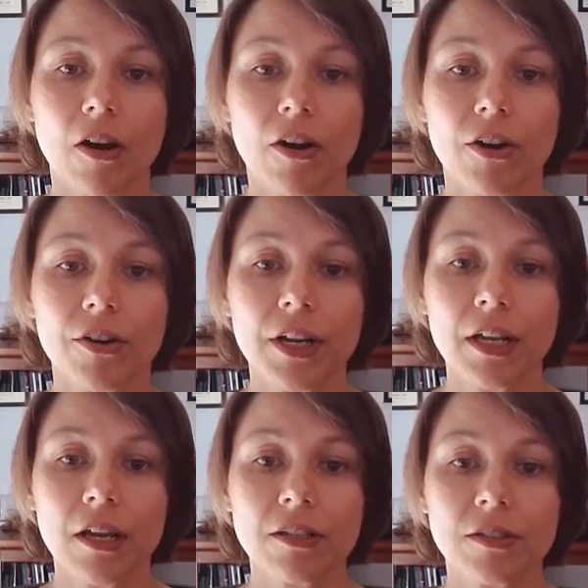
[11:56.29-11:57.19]

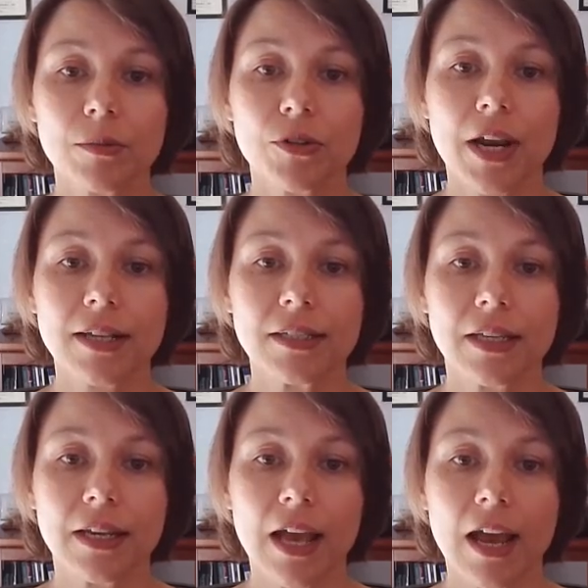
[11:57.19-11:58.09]
artery,
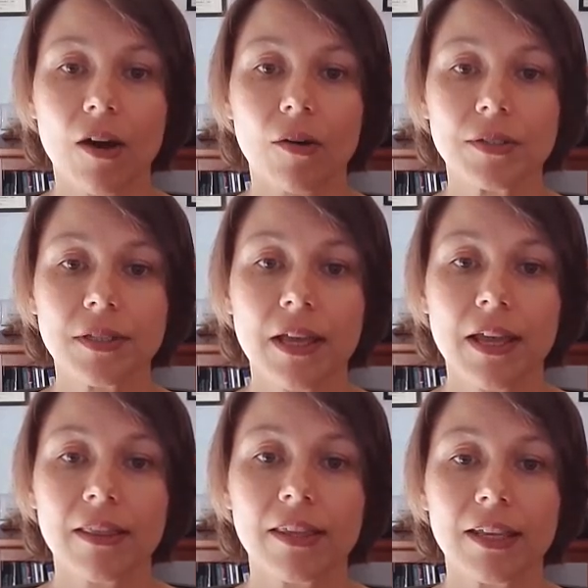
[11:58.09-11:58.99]
subtracting out
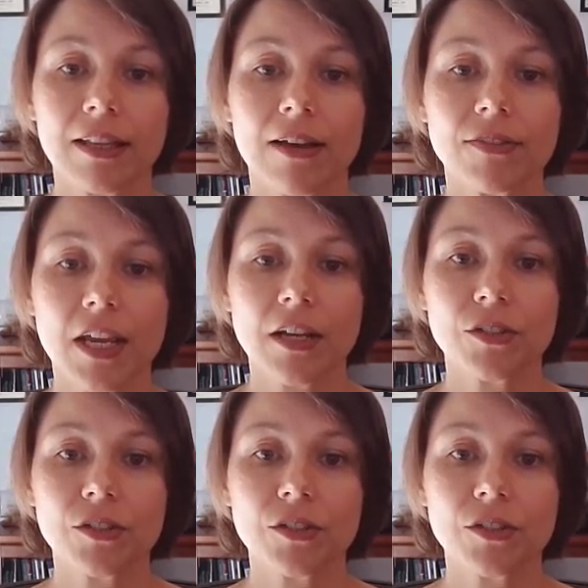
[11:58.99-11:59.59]
the left